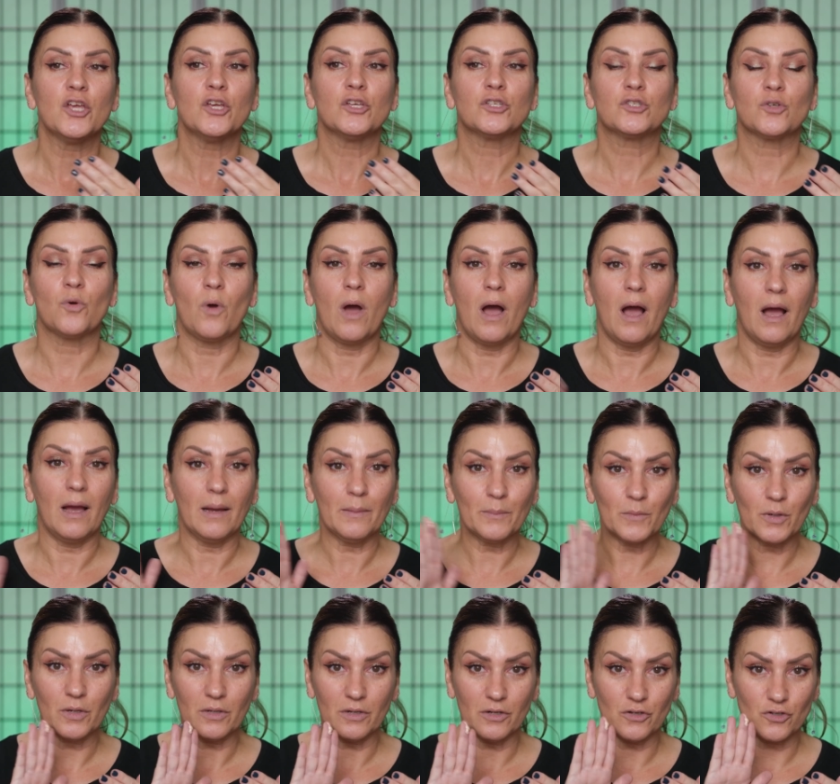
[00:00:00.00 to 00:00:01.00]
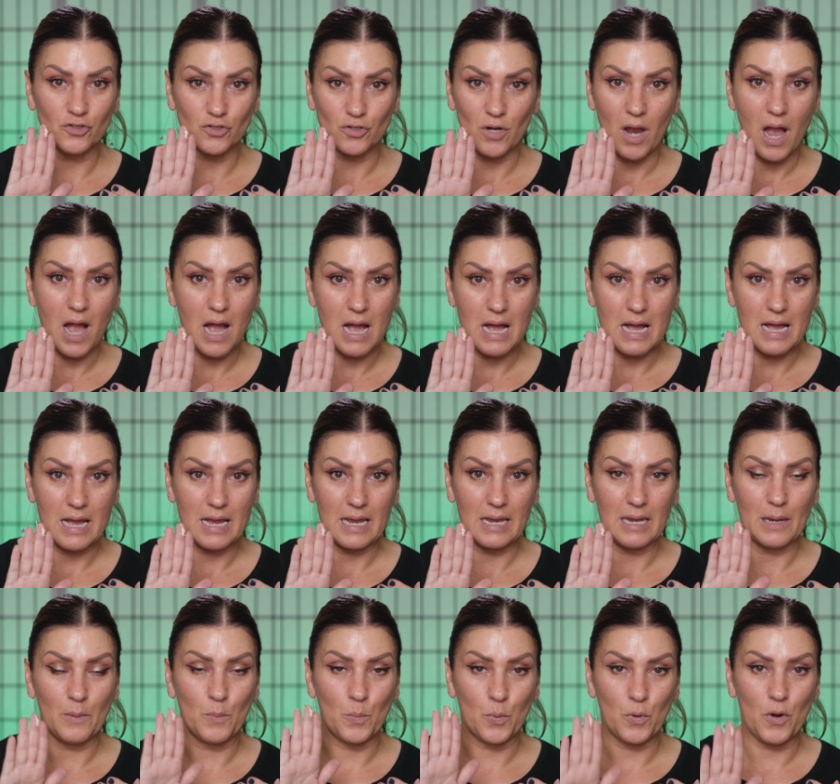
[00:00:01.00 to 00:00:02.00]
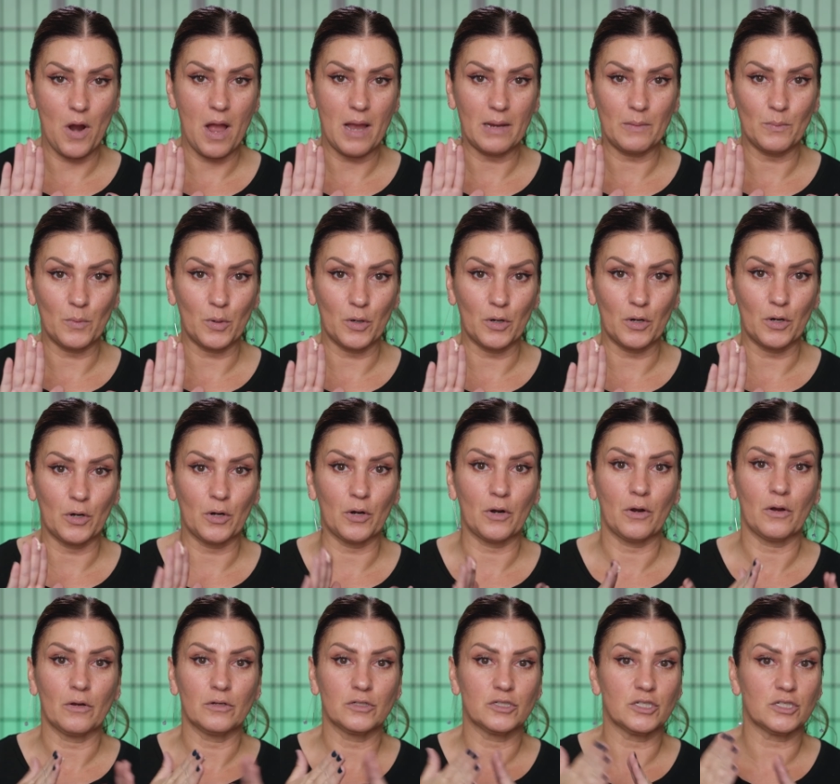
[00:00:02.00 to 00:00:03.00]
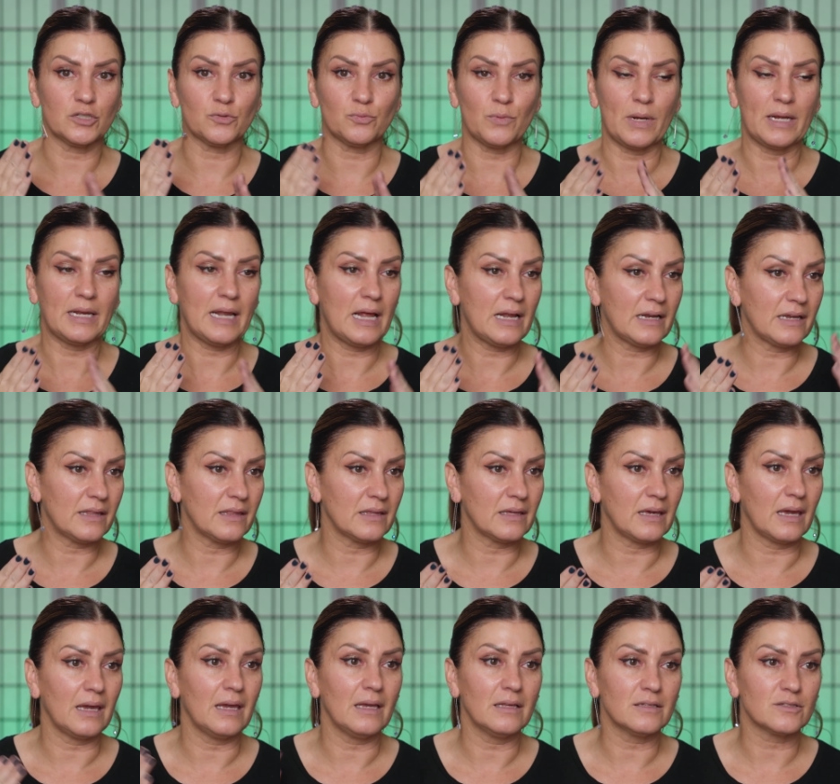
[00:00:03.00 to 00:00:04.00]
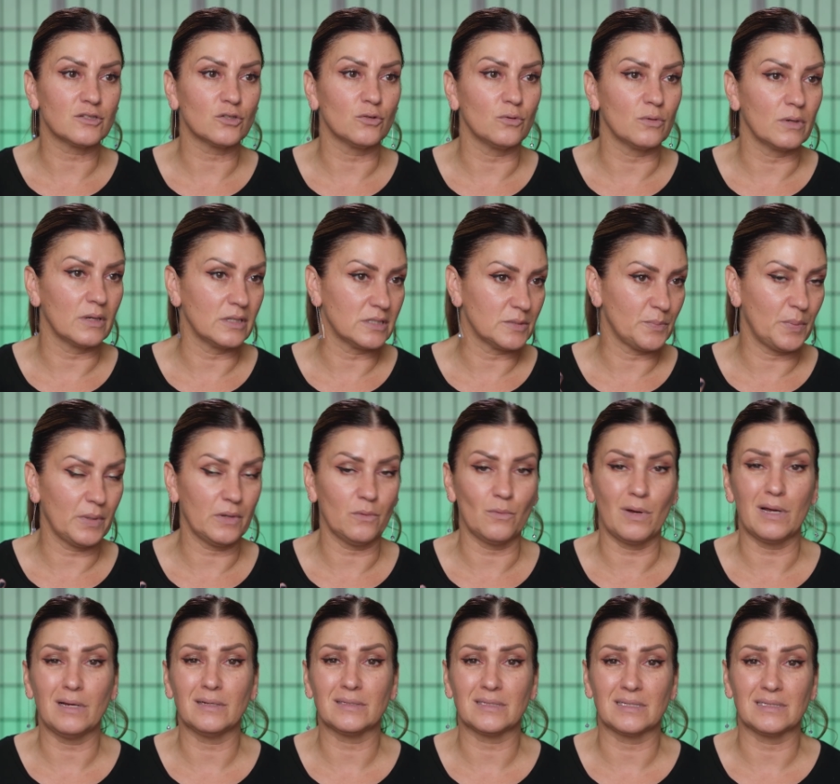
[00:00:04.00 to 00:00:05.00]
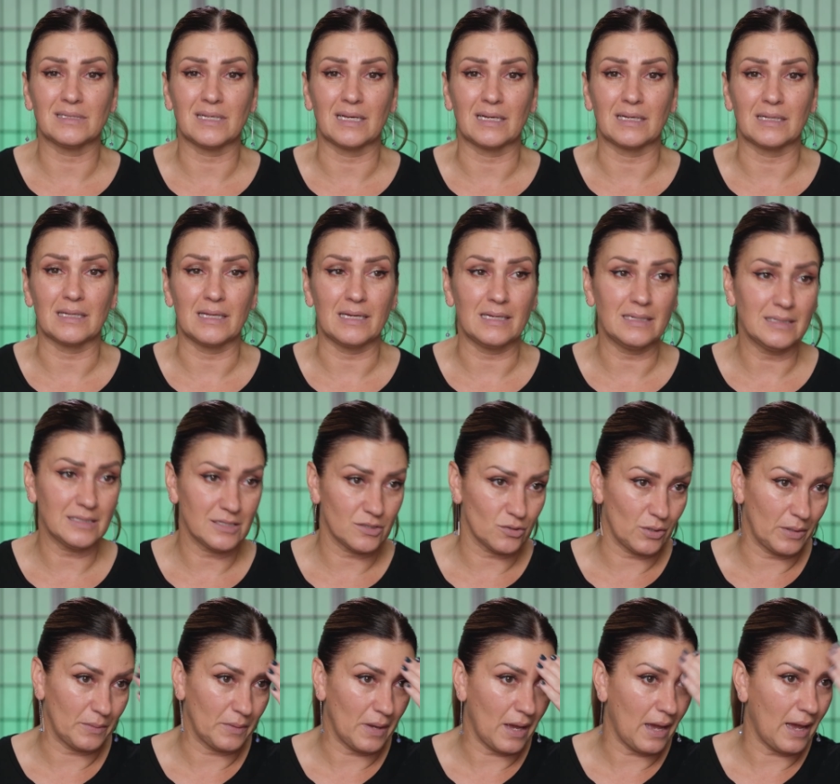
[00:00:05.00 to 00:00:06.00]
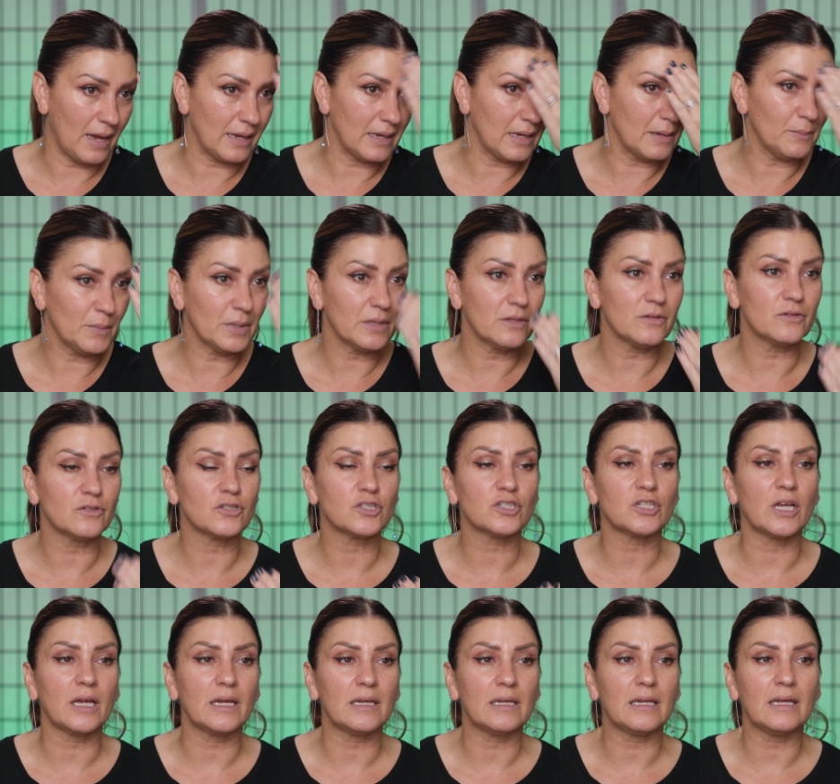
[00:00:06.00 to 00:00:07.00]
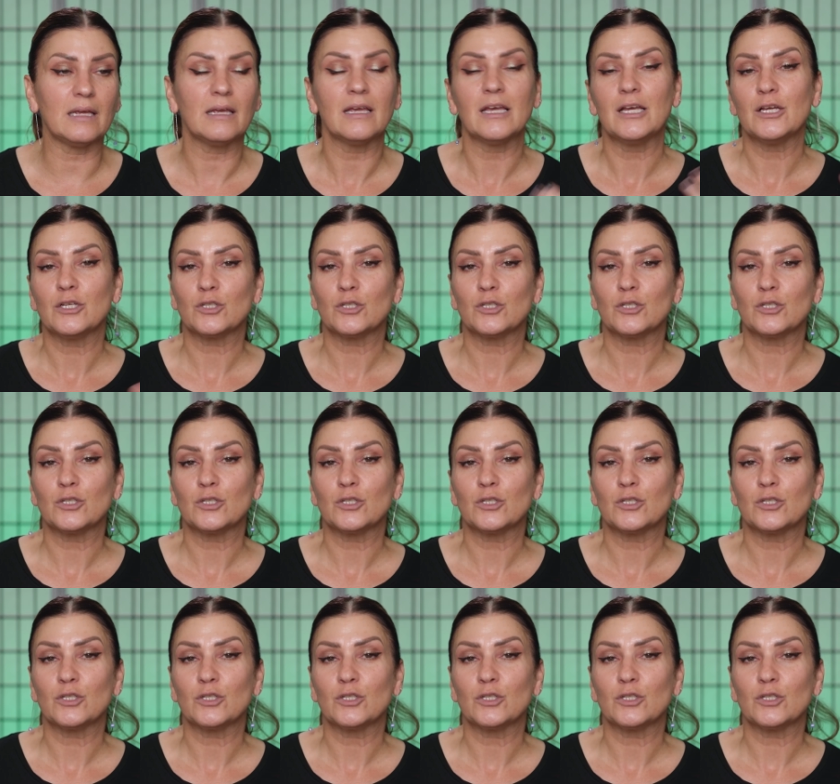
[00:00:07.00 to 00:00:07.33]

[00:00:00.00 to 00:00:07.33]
So I'm gonna try primer just right out of the gate. So it's been a while since I cleansed, so I am a little shiny.